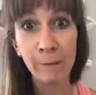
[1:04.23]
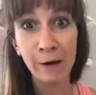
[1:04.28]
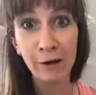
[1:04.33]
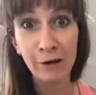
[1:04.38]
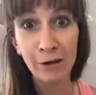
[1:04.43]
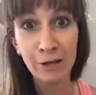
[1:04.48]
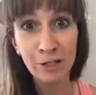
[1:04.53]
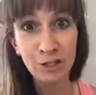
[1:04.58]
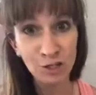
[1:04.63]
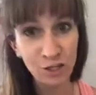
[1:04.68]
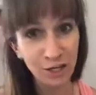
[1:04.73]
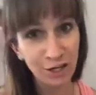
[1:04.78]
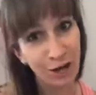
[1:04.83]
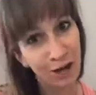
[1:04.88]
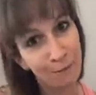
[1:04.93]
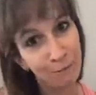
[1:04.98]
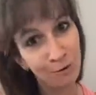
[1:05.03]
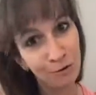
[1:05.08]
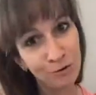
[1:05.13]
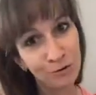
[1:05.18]
marriage and
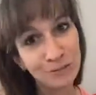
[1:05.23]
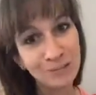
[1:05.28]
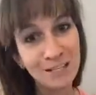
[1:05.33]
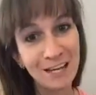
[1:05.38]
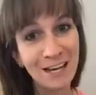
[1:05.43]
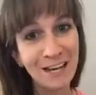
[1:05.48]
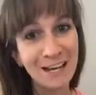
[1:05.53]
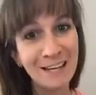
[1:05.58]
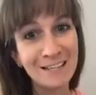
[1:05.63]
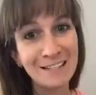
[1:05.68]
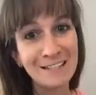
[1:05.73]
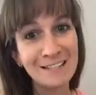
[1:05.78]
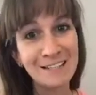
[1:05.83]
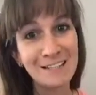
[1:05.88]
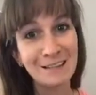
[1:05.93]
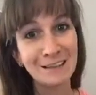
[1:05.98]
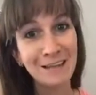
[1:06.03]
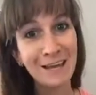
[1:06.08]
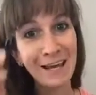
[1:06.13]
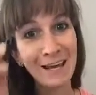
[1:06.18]
couples
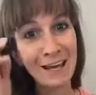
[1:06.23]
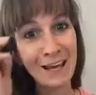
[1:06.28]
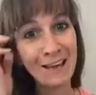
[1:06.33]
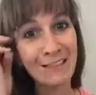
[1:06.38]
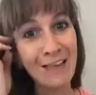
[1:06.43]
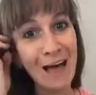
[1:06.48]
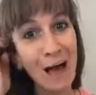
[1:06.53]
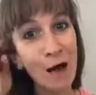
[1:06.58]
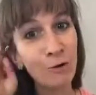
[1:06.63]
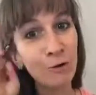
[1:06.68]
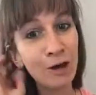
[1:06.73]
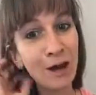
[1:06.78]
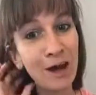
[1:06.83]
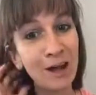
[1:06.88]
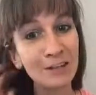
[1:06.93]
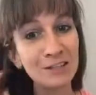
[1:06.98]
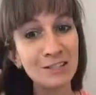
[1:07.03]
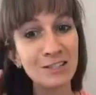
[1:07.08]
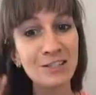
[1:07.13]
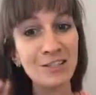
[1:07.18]
and they allowed
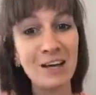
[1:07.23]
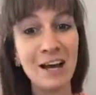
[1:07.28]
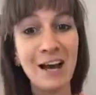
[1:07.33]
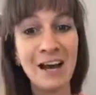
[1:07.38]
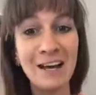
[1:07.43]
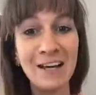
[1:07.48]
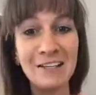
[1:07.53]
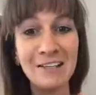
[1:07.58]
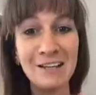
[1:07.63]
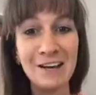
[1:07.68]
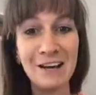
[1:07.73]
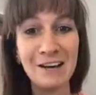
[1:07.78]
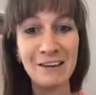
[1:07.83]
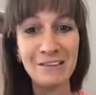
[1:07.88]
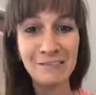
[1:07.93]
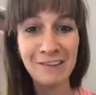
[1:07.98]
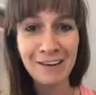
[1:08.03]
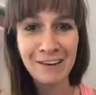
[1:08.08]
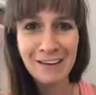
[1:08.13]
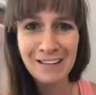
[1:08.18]
us to kind
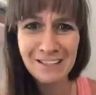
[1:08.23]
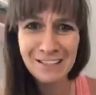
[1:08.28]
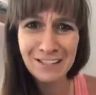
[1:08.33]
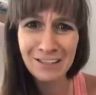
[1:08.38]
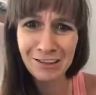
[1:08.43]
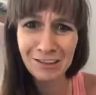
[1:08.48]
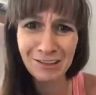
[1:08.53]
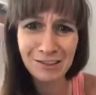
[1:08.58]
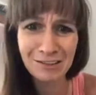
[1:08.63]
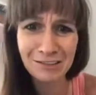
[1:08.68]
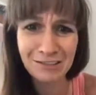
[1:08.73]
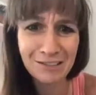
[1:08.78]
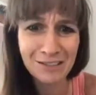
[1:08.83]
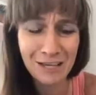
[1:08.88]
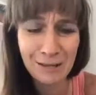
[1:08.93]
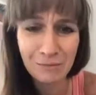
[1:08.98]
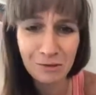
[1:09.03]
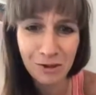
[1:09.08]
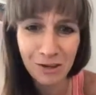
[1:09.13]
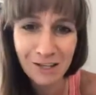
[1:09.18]
of isn't he
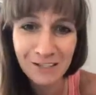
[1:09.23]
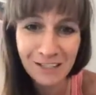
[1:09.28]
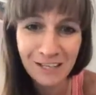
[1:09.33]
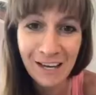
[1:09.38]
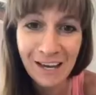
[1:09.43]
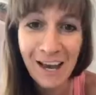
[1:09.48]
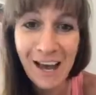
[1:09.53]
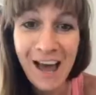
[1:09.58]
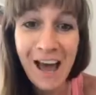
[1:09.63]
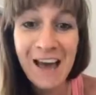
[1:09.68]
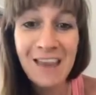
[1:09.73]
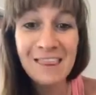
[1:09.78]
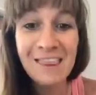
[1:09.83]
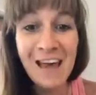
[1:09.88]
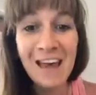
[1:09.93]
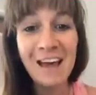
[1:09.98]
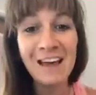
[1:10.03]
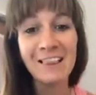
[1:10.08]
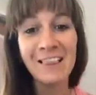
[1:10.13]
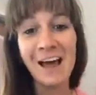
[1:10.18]
Sam's crazy
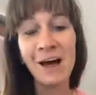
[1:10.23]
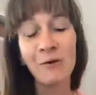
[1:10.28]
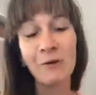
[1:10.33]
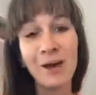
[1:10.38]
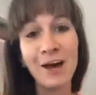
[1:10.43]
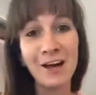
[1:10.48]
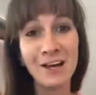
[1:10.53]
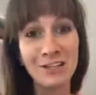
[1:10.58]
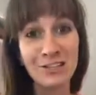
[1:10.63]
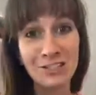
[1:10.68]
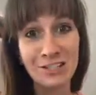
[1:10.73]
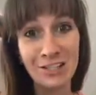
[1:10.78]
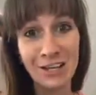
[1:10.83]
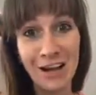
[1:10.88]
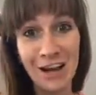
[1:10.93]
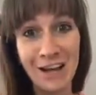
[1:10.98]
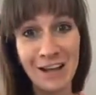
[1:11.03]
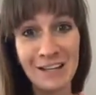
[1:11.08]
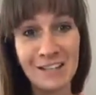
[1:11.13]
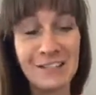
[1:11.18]
they allowed us to
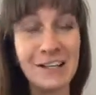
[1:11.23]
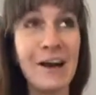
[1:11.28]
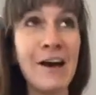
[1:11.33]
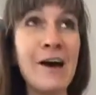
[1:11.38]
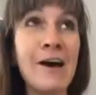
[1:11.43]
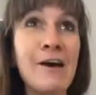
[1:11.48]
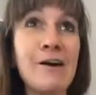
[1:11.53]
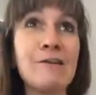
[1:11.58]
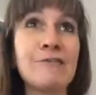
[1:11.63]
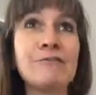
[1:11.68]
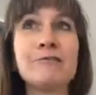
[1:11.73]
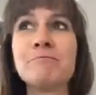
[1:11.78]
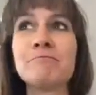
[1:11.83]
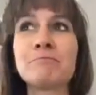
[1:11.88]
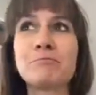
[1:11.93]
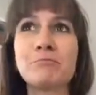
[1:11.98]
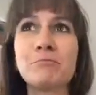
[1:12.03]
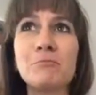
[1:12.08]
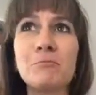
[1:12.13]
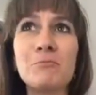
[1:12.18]
kind of
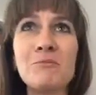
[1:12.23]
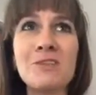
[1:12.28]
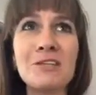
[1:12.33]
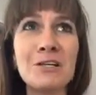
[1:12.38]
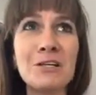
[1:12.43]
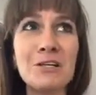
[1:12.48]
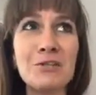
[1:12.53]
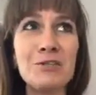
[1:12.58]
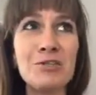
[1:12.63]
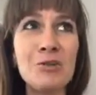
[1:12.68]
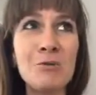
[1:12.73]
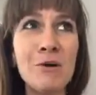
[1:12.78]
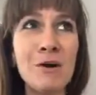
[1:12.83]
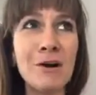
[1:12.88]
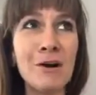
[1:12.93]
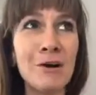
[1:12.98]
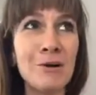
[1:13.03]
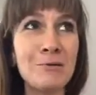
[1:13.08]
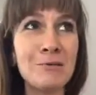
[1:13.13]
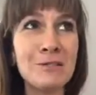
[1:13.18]
do
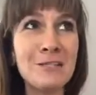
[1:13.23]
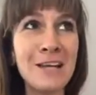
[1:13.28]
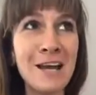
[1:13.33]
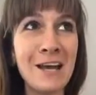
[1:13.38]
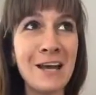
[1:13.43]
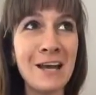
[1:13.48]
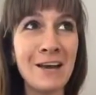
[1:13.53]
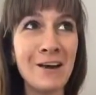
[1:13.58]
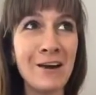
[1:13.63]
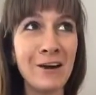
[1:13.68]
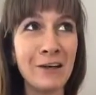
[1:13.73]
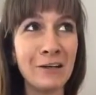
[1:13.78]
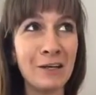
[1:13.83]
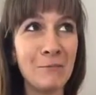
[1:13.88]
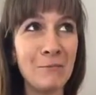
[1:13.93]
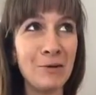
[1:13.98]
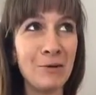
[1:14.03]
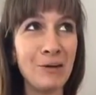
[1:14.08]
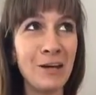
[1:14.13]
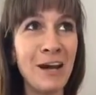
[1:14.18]
our own take on
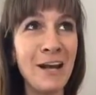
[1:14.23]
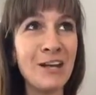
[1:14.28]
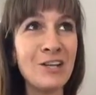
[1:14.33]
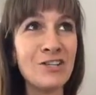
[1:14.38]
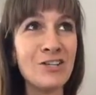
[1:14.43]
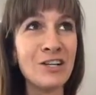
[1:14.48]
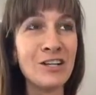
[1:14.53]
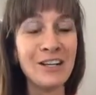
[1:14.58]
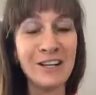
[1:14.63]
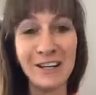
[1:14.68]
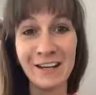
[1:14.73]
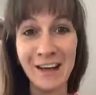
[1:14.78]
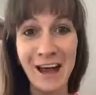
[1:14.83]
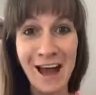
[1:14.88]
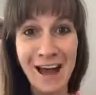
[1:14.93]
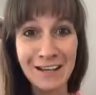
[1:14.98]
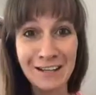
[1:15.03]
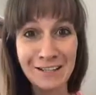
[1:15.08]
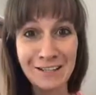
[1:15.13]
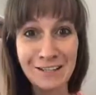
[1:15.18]
communication and
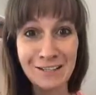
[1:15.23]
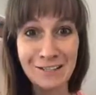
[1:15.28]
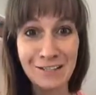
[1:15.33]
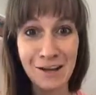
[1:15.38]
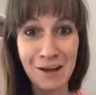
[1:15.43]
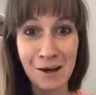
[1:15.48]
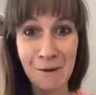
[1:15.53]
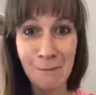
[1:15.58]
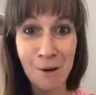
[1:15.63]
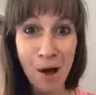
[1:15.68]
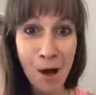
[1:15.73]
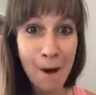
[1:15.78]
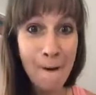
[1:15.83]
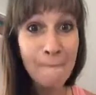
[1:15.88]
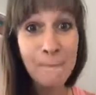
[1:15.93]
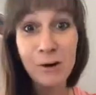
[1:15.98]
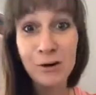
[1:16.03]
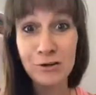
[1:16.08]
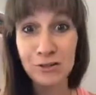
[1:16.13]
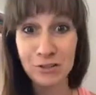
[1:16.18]
add in some
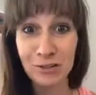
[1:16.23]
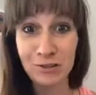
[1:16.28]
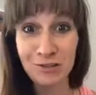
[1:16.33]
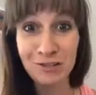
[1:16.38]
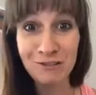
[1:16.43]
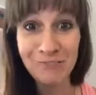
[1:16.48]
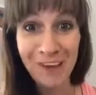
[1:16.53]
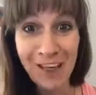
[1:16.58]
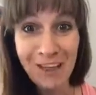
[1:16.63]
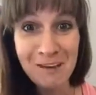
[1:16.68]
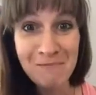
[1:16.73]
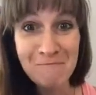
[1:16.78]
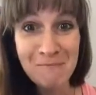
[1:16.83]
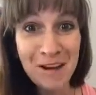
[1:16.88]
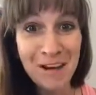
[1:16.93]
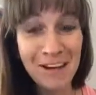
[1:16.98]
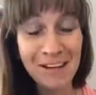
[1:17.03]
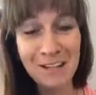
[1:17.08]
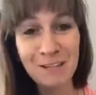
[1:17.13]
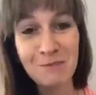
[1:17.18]
personal
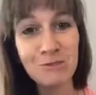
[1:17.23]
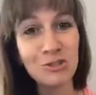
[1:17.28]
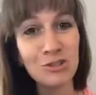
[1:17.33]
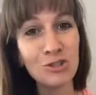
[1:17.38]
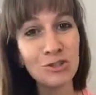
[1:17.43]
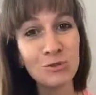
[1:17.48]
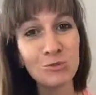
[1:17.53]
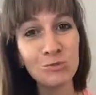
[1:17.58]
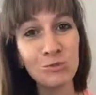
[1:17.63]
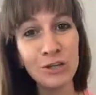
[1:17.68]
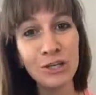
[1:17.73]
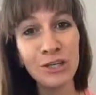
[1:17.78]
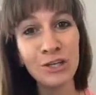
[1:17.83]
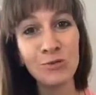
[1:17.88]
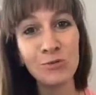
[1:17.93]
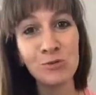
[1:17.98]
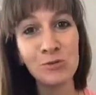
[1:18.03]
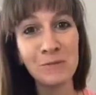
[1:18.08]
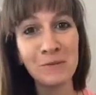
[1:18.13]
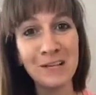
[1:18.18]
development and it was just really
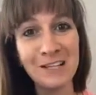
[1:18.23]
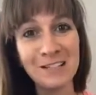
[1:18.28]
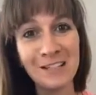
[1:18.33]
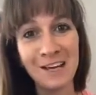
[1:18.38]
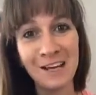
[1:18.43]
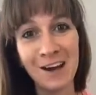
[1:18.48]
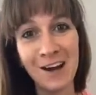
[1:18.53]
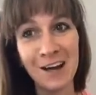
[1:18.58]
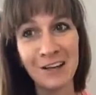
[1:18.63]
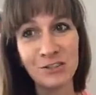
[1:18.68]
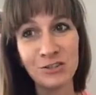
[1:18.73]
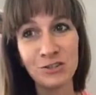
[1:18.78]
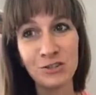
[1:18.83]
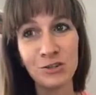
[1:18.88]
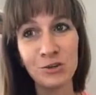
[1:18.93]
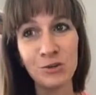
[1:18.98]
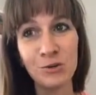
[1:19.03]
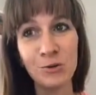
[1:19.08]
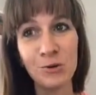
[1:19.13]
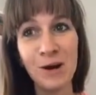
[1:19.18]
cool because I got
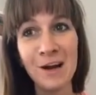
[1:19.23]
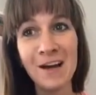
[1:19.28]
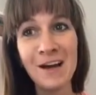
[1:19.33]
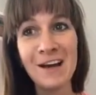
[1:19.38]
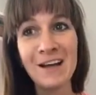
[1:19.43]
to